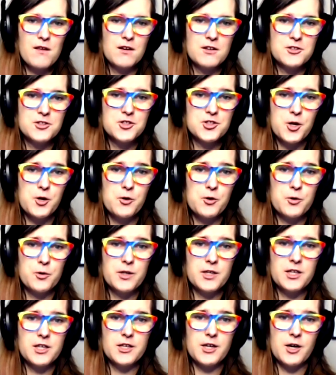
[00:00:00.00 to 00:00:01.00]

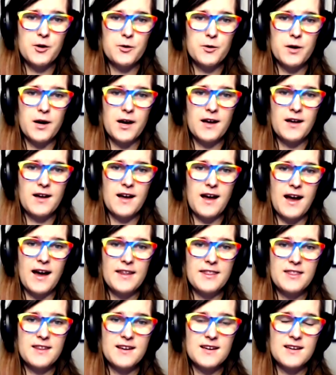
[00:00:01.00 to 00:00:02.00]
So, I
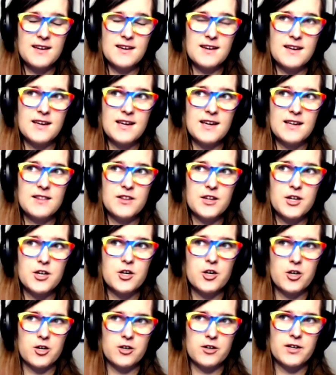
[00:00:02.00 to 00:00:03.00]
think in the
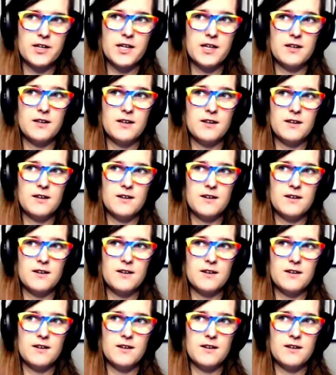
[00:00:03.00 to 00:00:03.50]
current